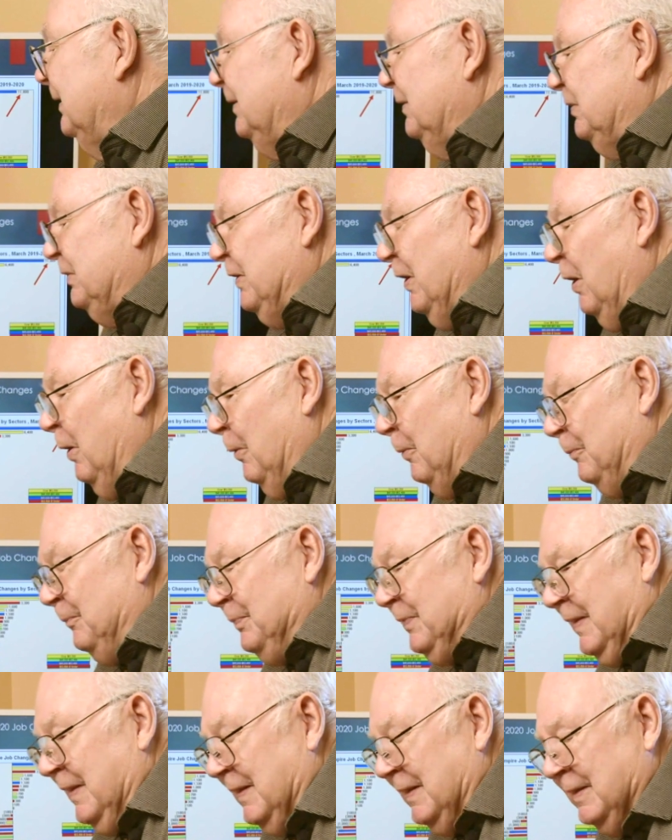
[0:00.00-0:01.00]
So
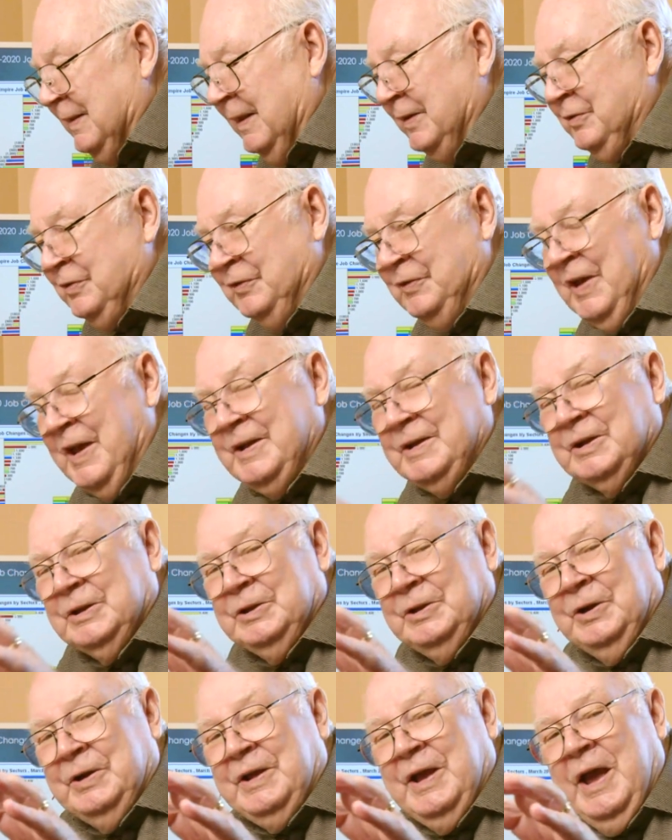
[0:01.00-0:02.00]
let's take a
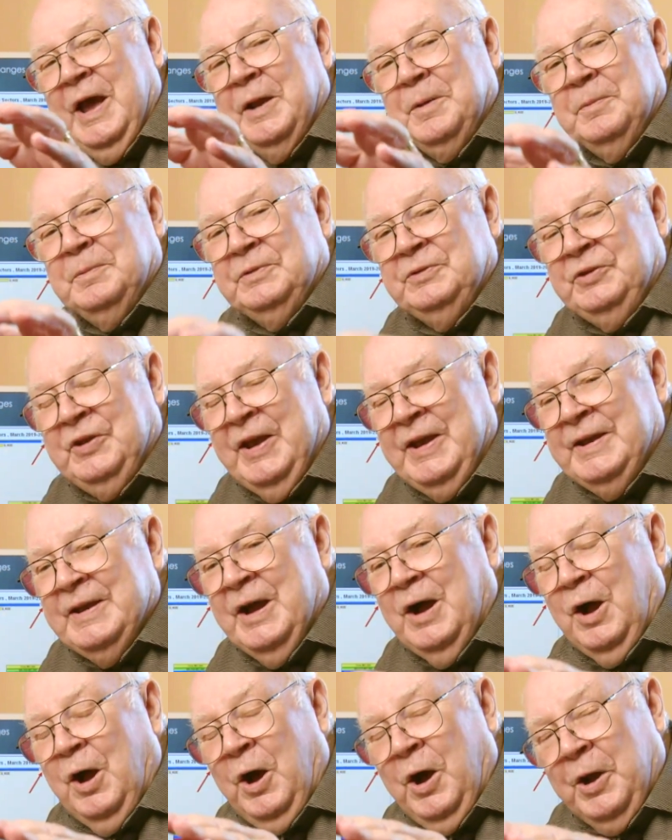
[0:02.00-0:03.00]
look at
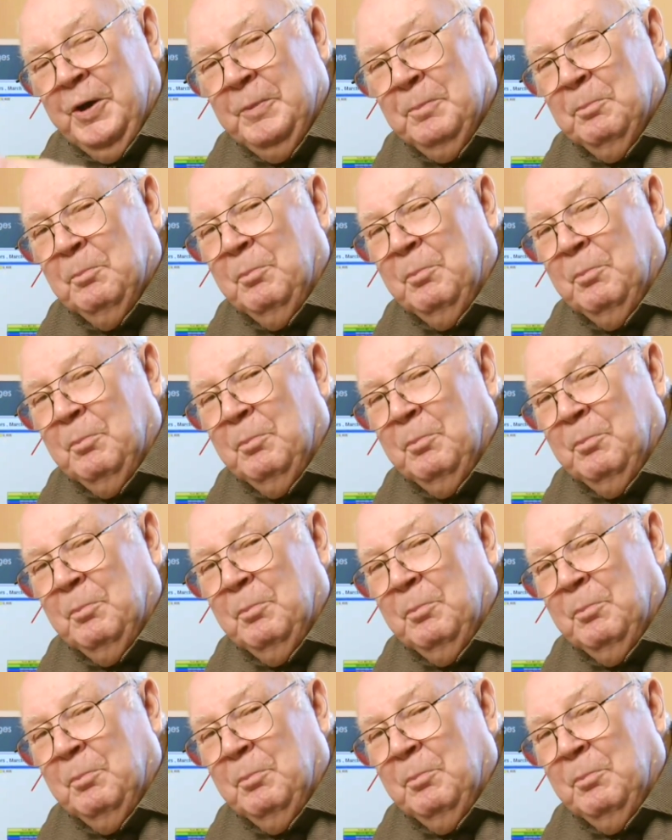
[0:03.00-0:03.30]
data on